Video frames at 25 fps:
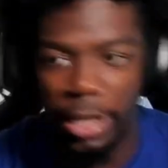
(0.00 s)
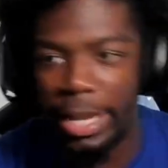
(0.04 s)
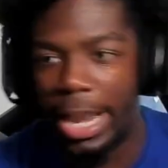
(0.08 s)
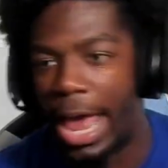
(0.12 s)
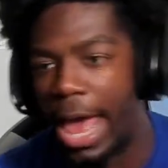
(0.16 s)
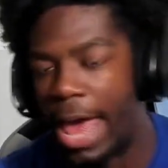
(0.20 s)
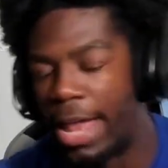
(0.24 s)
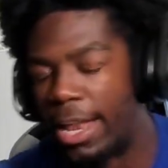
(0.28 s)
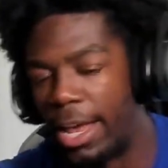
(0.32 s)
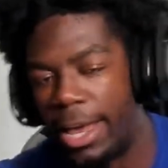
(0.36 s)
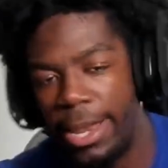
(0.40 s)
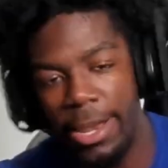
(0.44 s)
of
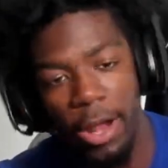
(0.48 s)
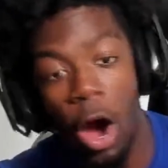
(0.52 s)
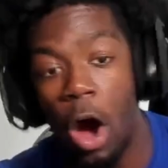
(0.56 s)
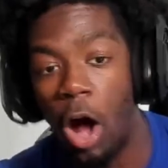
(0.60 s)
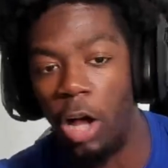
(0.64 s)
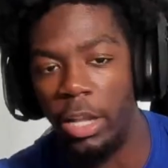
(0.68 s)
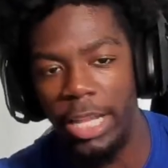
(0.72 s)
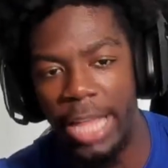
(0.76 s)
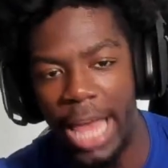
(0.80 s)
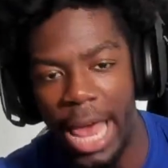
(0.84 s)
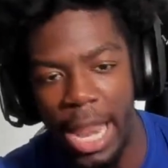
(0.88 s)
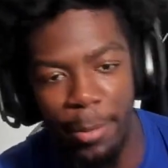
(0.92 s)
that and
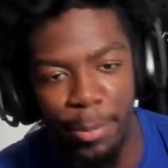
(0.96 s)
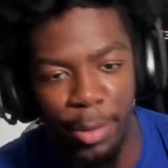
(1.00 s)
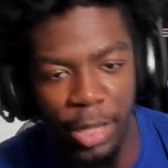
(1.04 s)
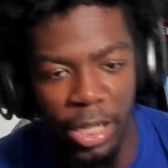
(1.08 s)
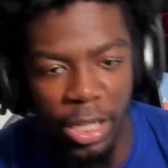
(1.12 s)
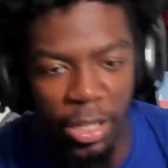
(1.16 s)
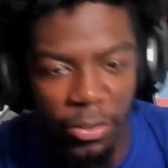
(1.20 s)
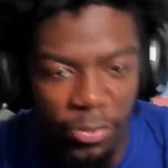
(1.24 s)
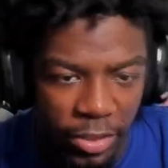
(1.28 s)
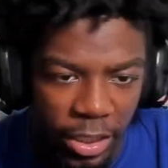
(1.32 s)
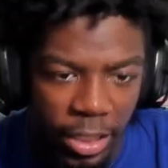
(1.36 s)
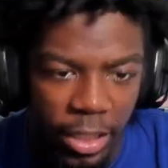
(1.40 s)
all of that
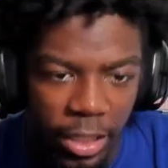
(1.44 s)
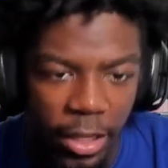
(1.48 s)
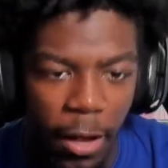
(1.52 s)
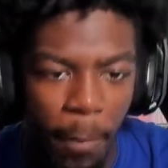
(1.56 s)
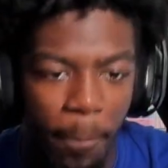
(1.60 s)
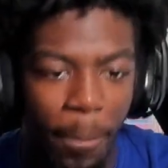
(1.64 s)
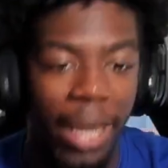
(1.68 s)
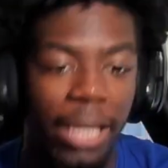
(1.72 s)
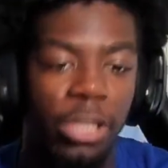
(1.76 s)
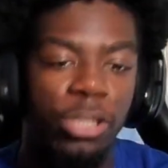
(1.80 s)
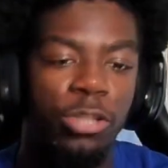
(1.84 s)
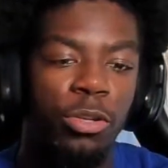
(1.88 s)
above.
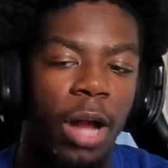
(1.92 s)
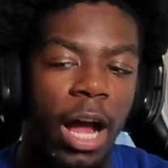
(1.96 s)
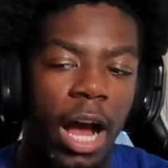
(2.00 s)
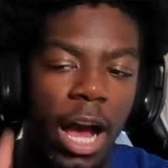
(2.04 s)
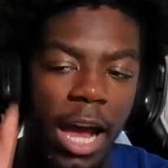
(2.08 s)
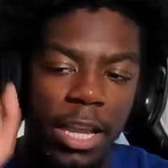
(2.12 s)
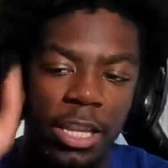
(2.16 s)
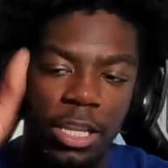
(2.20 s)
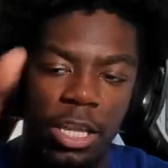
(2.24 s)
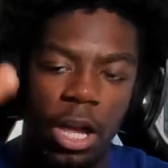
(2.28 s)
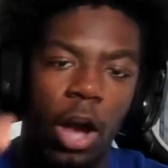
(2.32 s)
Patreon,